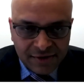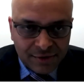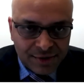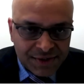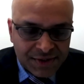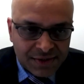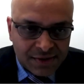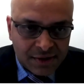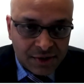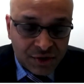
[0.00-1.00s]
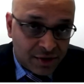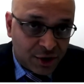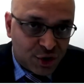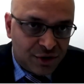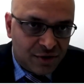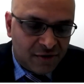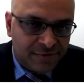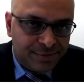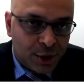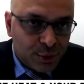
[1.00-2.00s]
There is destruction of
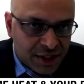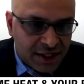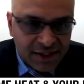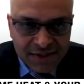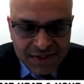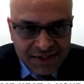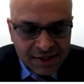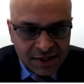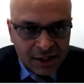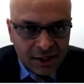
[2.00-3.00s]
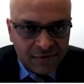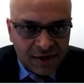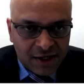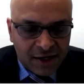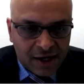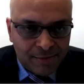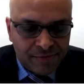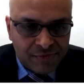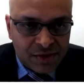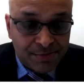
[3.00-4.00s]
proteins, the
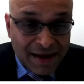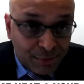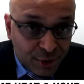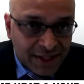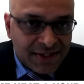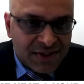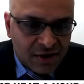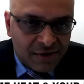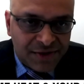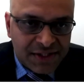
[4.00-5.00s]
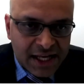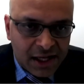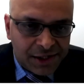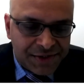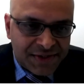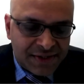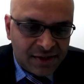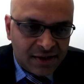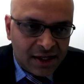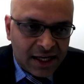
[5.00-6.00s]
membranes of the cells,
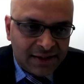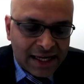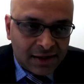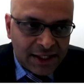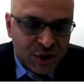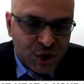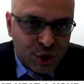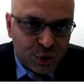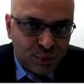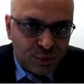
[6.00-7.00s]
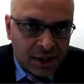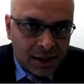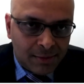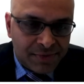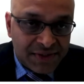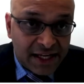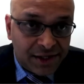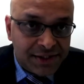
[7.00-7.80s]
and that leads to cell